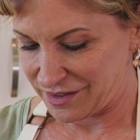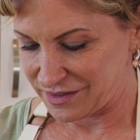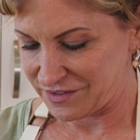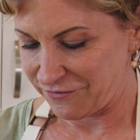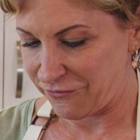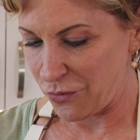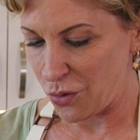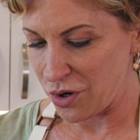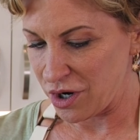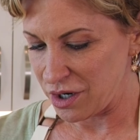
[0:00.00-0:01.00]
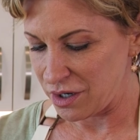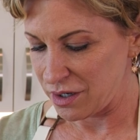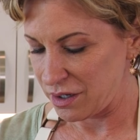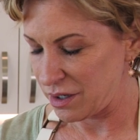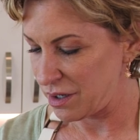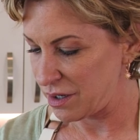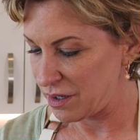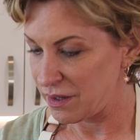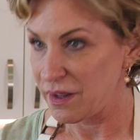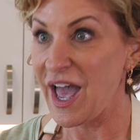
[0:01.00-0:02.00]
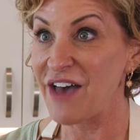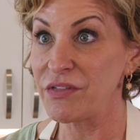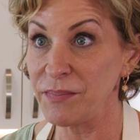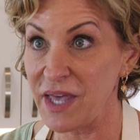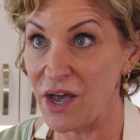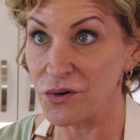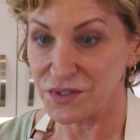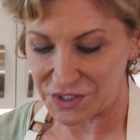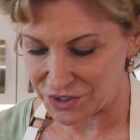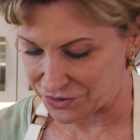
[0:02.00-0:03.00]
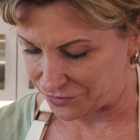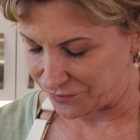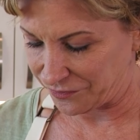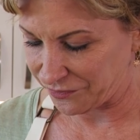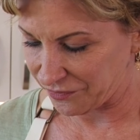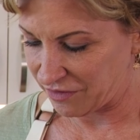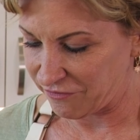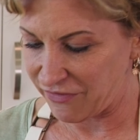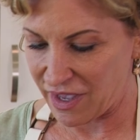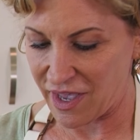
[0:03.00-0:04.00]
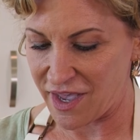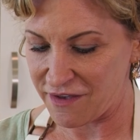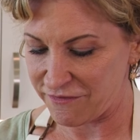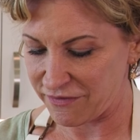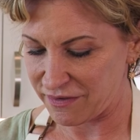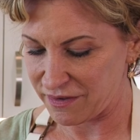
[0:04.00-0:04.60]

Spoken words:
It's 4. Have them count too. 5